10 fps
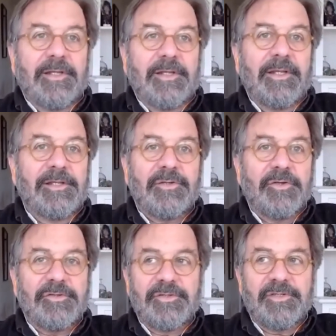it's
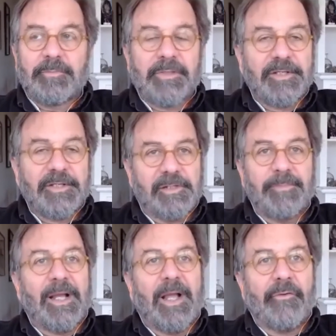also simplistic
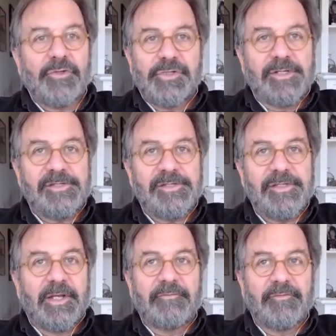biology. It's not
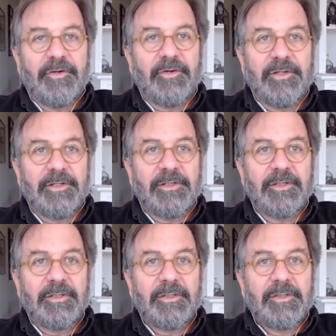even very
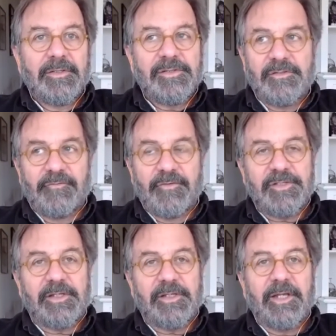
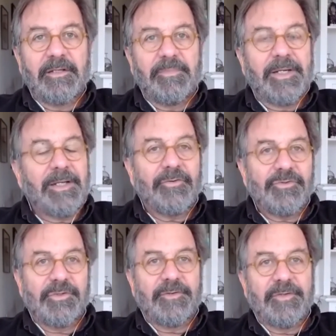sophisticated
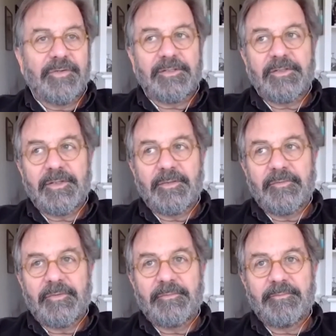biology that
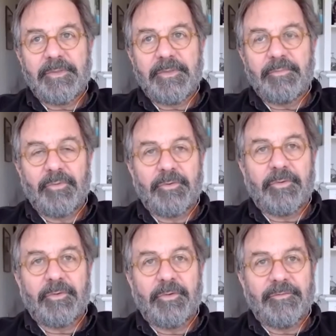people are
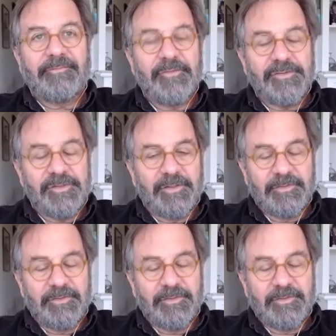referencing.